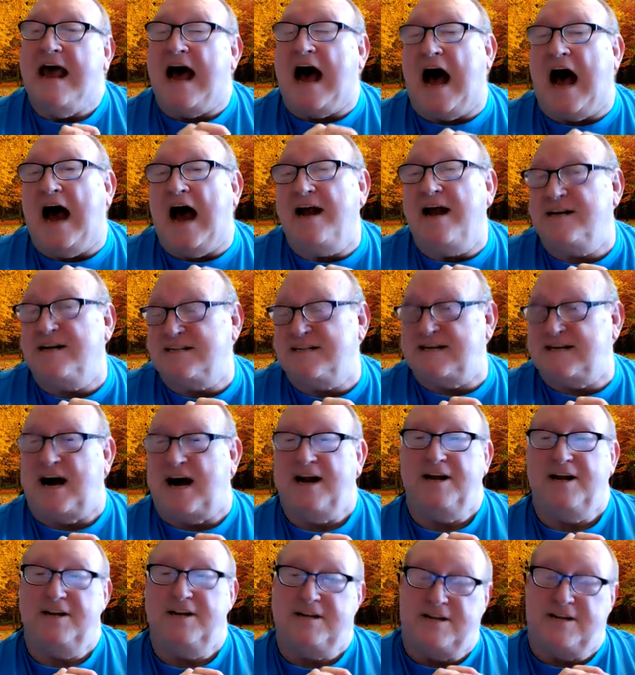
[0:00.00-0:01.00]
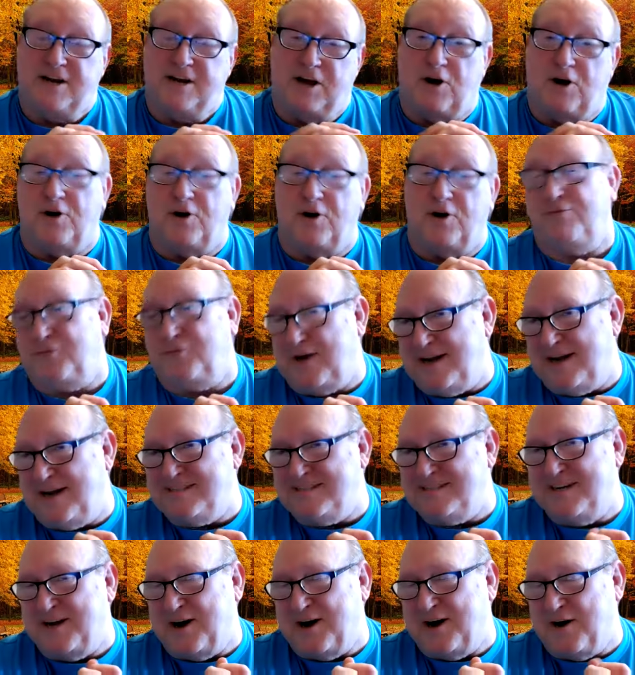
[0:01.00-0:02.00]
I decided to go to
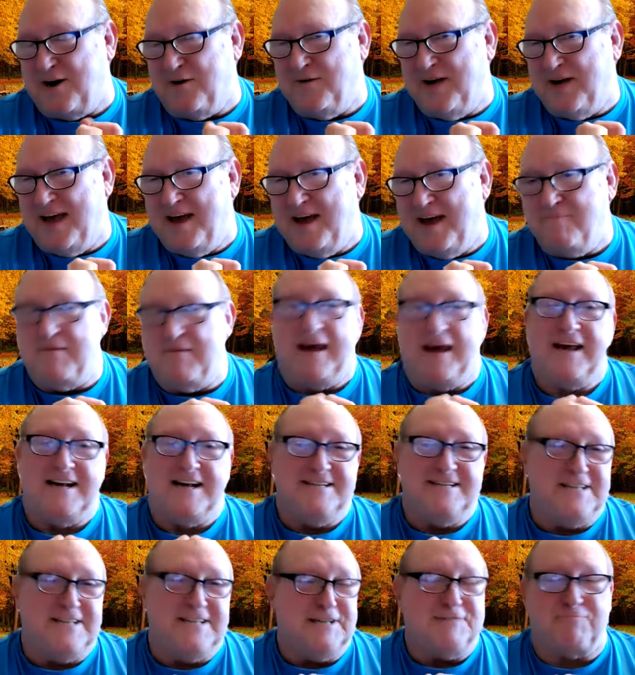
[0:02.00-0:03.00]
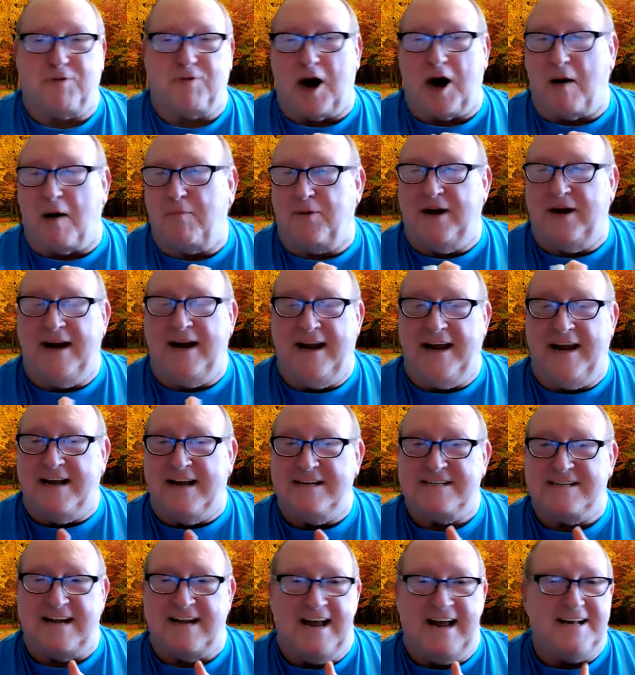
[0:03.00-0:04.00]
Fresno because its property
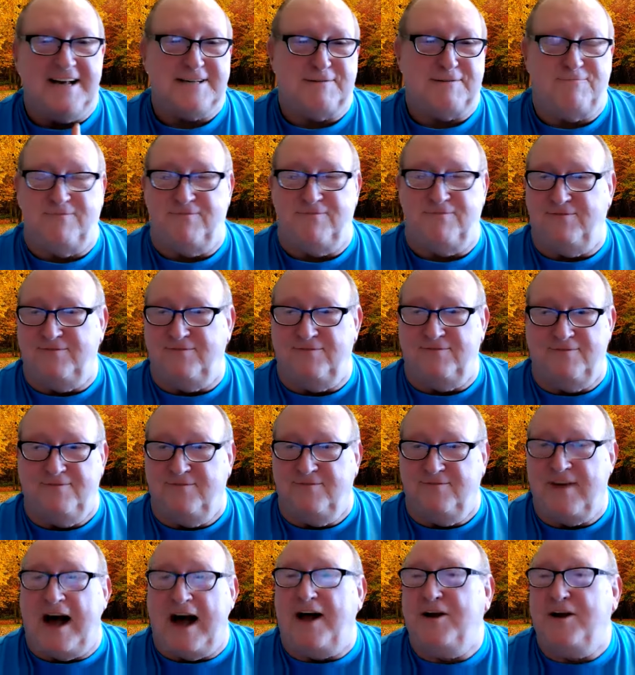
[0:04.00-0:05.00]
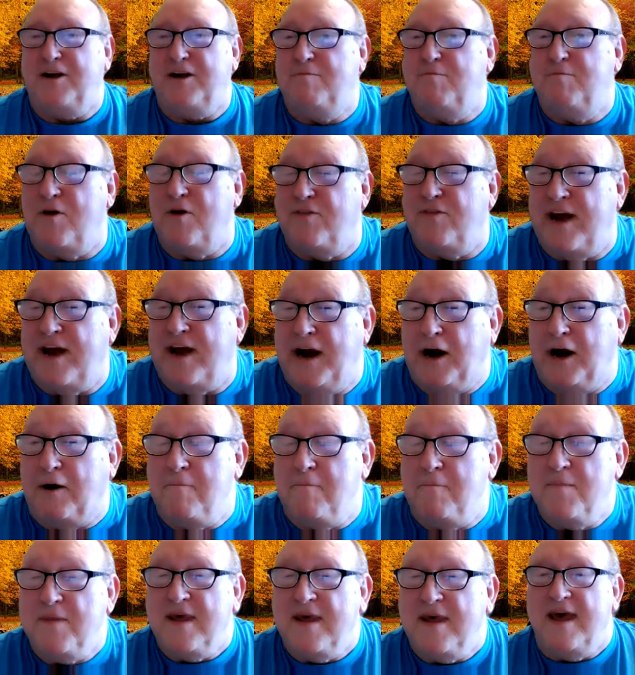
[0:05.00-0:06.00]
is less valuable
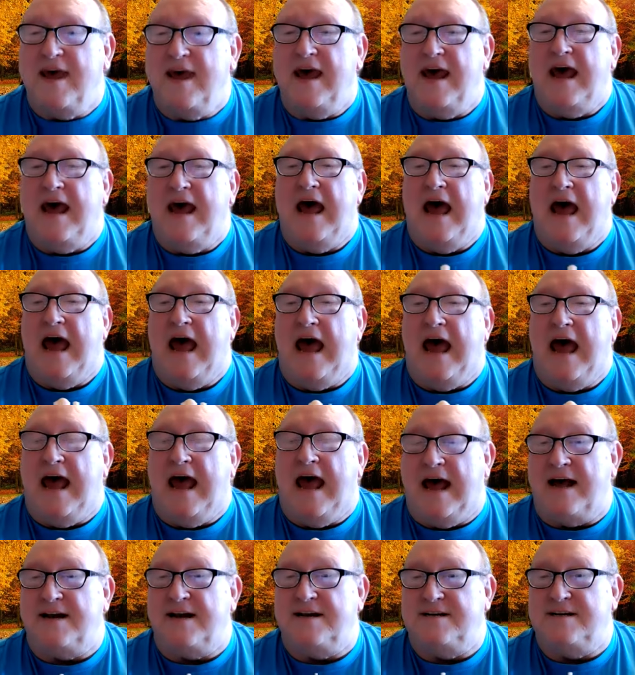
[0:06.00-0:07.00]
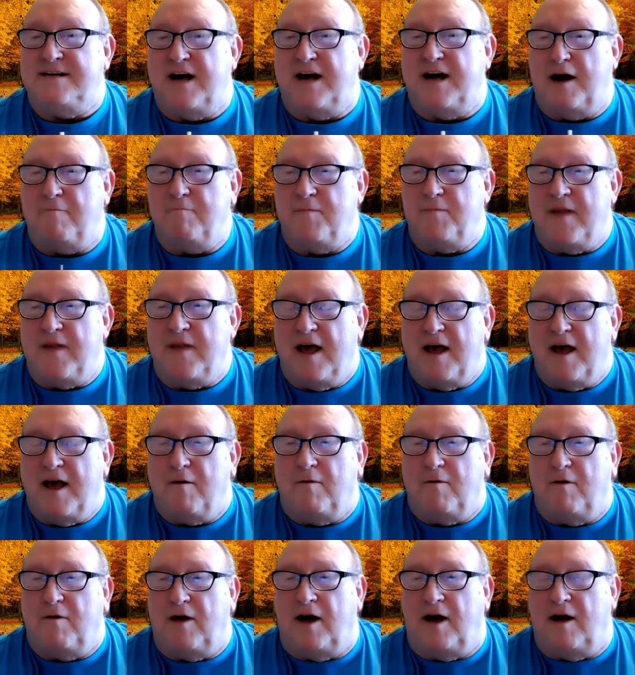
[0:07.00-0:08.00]
there. And
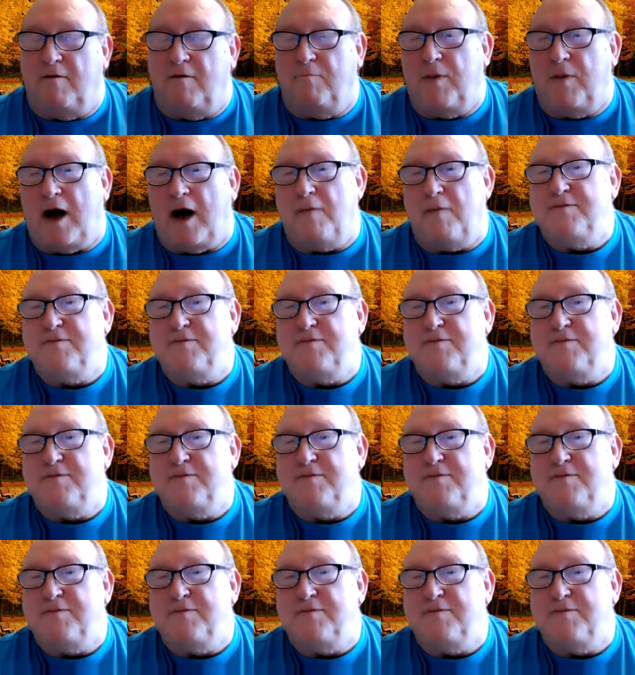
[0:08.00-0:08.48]
Bob